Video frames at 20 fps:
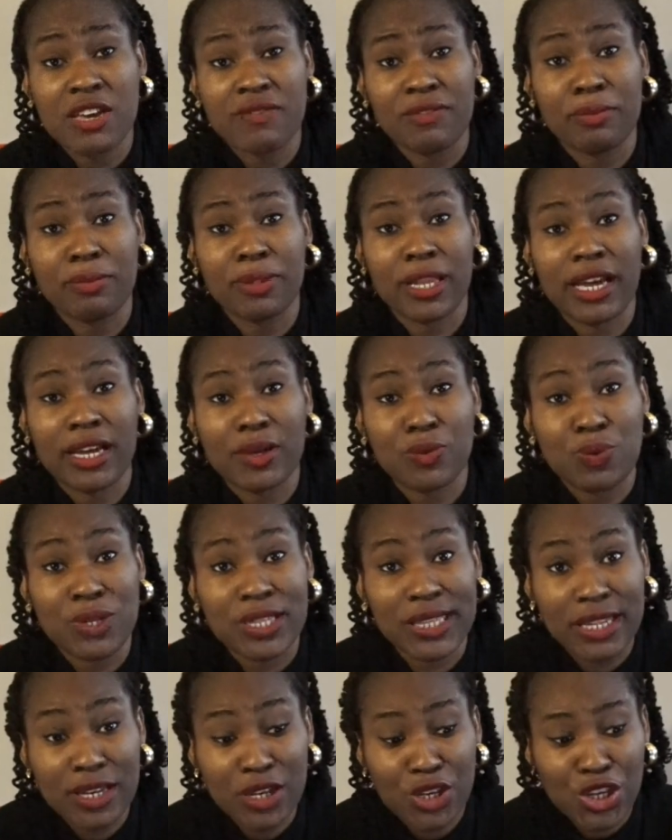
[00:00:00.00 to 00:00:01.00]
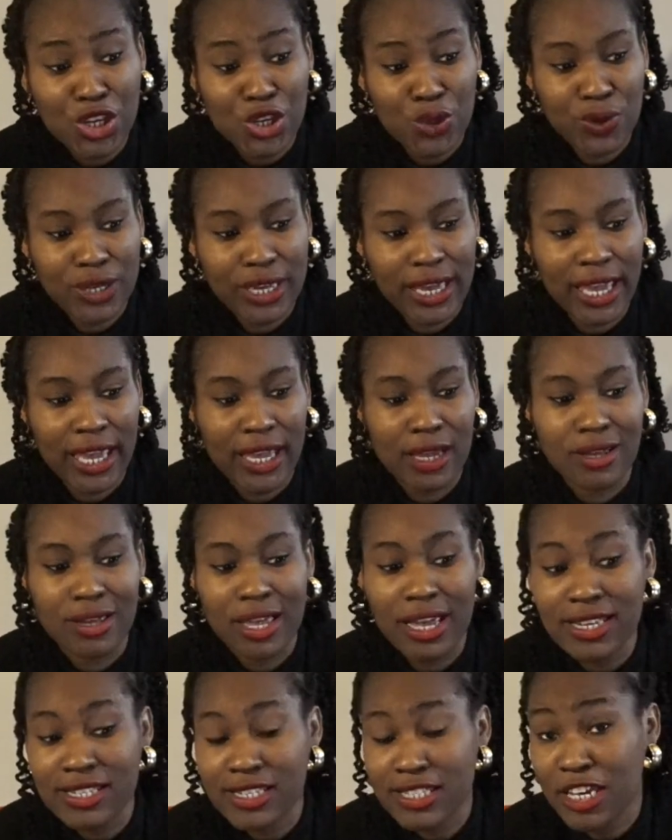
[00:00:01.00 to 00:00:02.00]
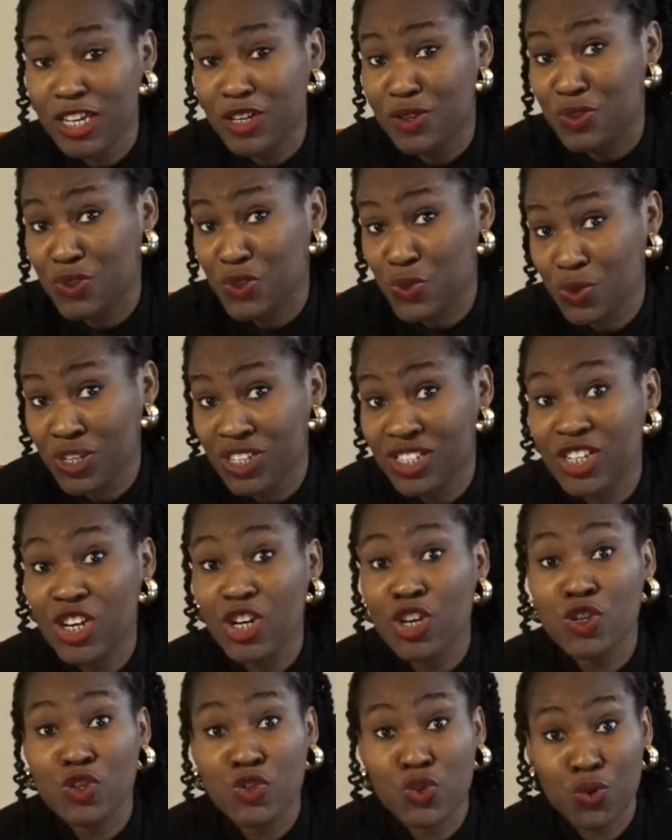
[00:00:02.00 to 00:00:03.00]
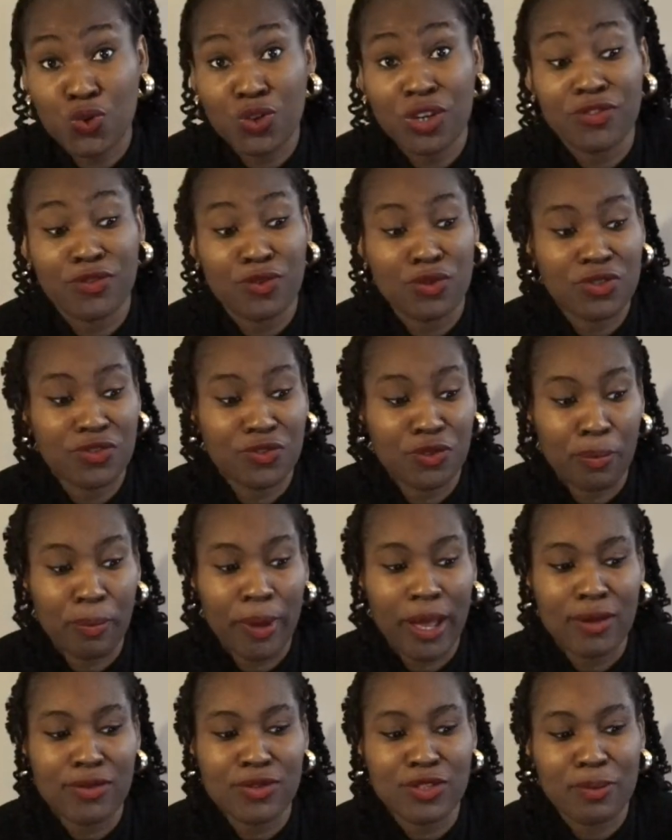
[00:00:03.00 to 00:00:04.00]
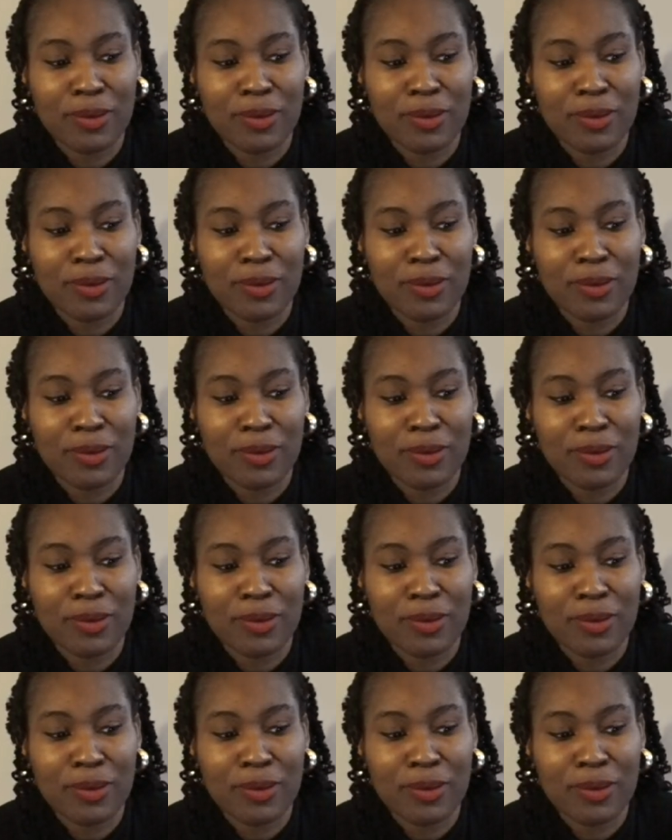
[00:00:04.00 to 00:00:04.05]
If you're applying within the UK, extend or switch, £244.